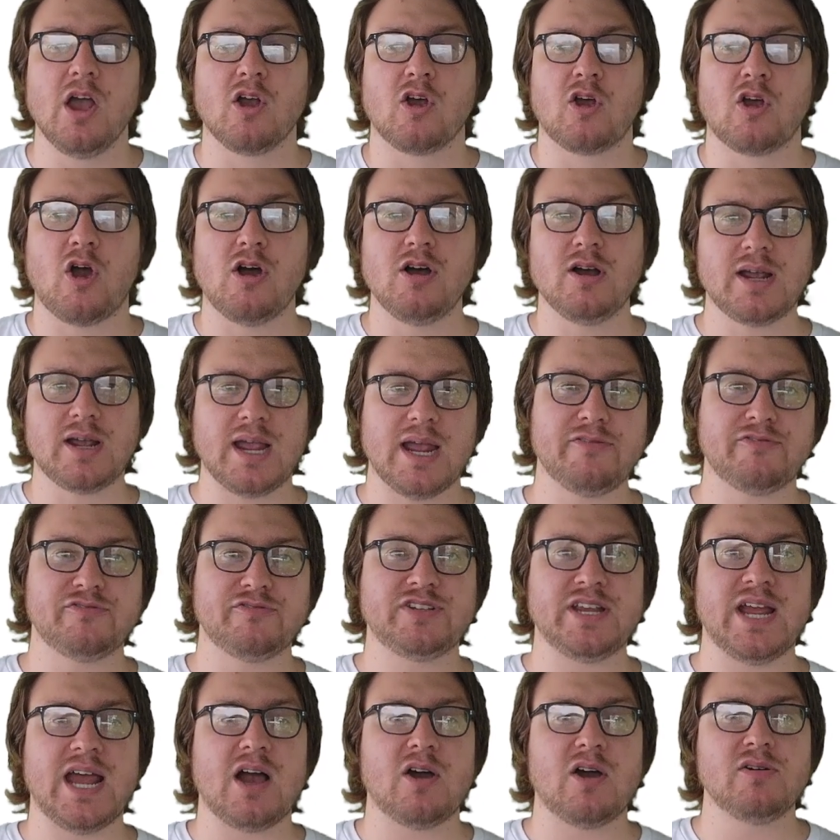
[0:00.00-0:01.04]
Concave
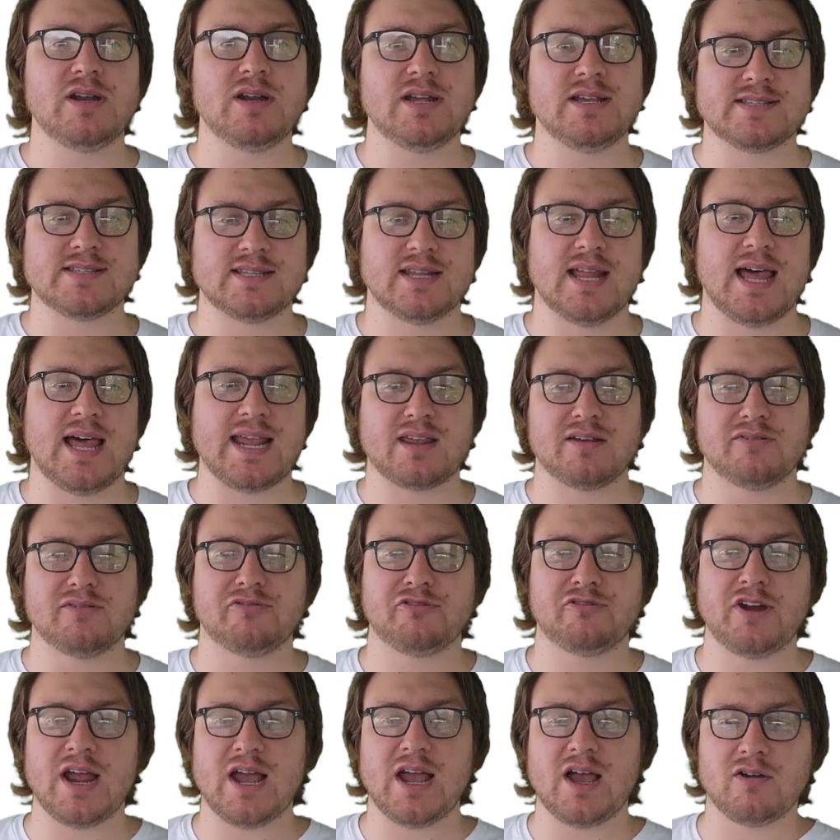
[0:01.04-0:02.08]
down is like a
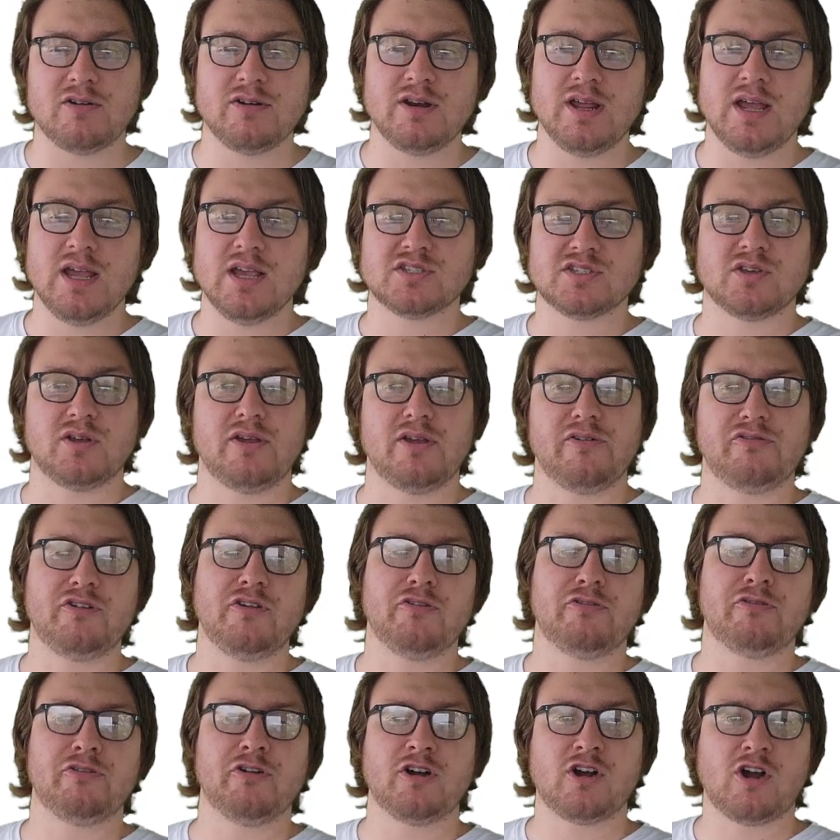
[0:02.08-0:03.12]
frown. So if you
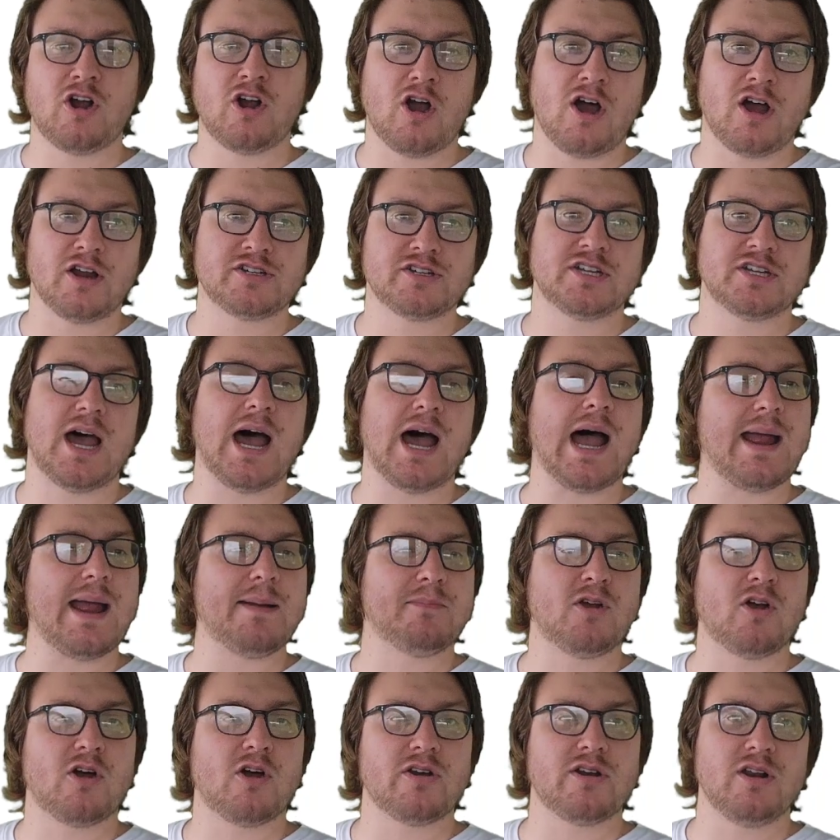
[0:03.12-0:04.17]
forgot, I'm
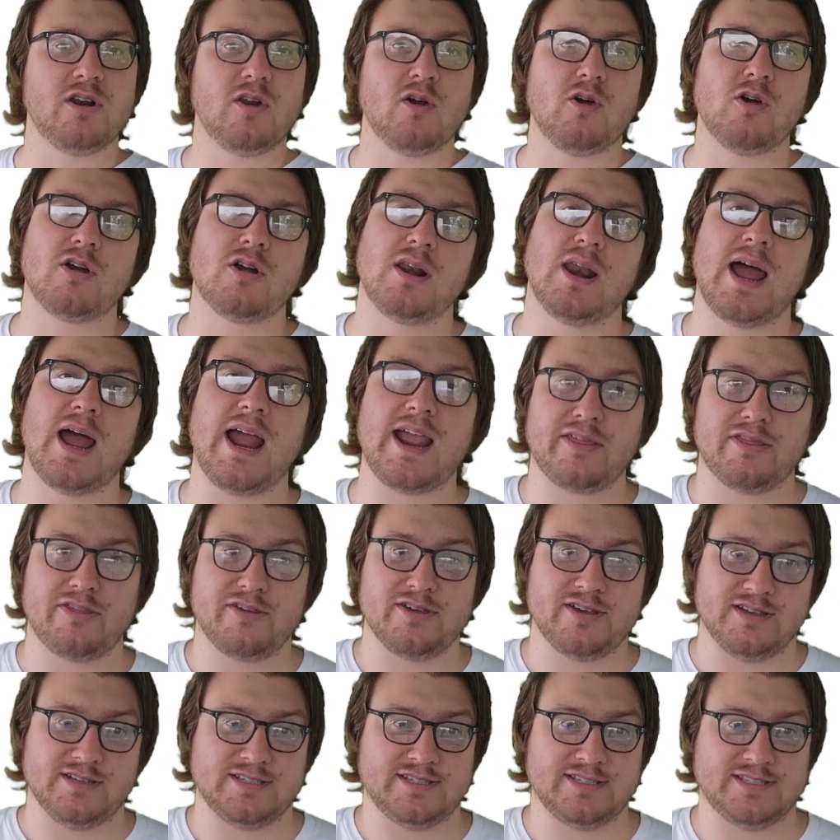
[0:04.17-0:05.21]
going to look like
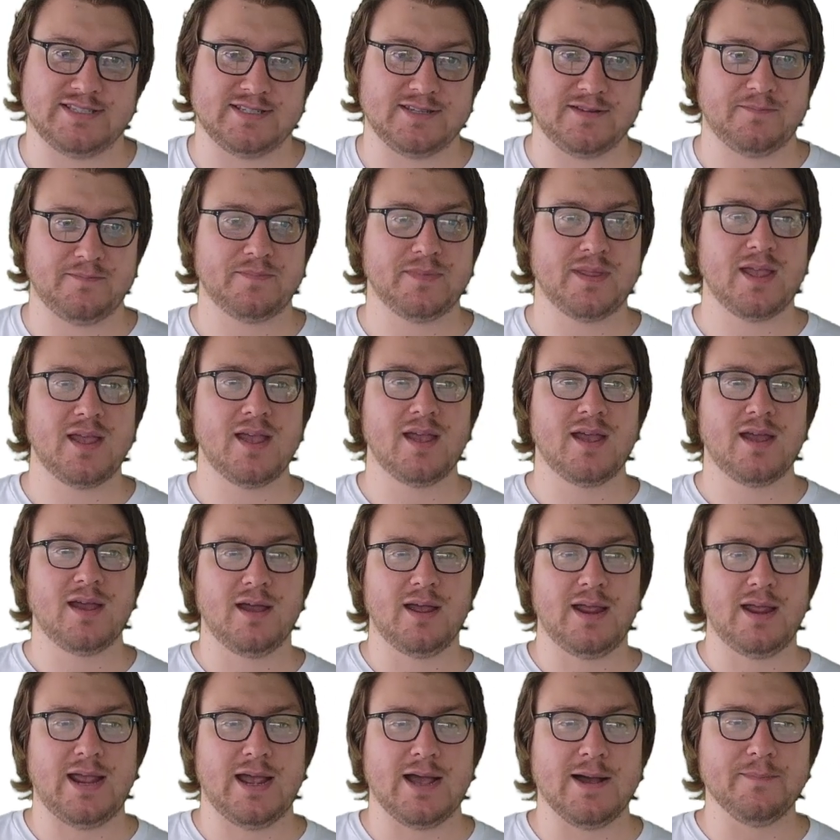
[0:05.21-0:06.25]
this.
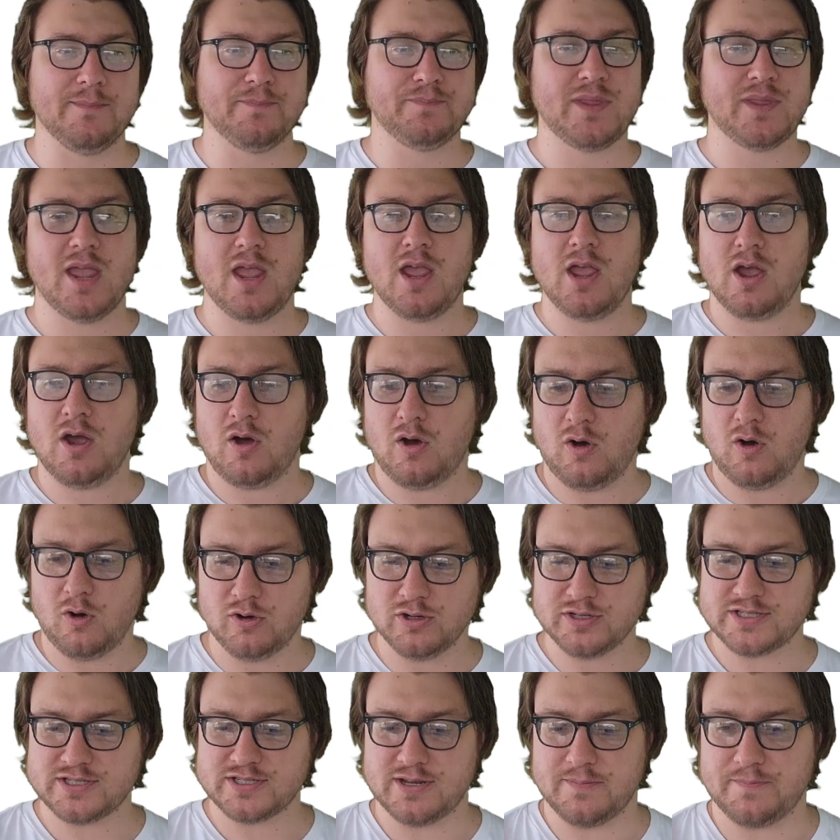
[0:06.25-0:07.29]
Yeah?
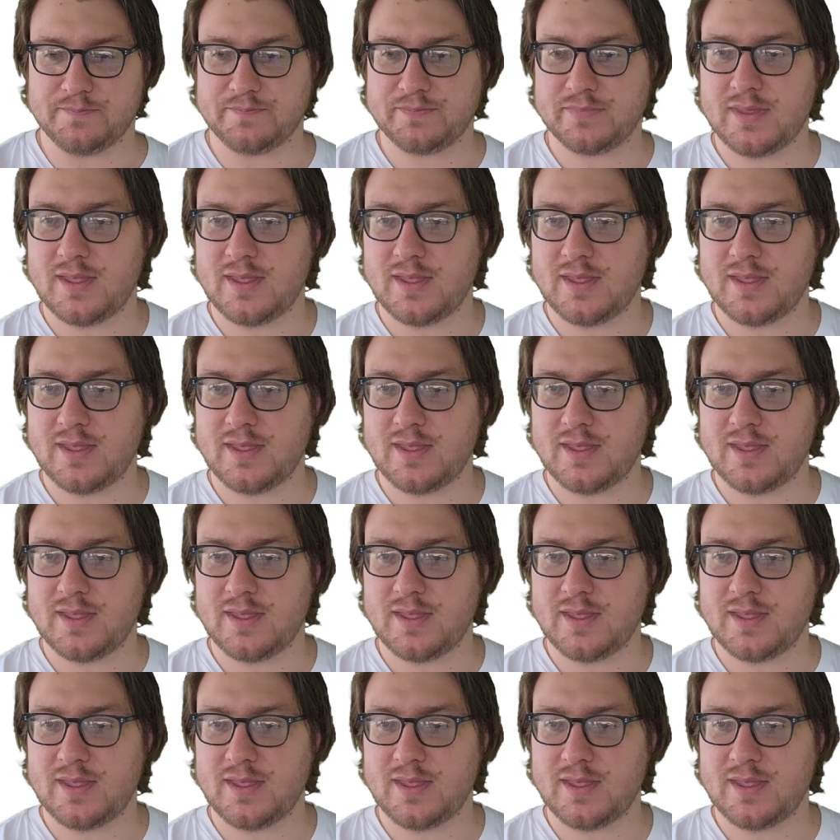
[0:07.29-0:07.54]
Awesome.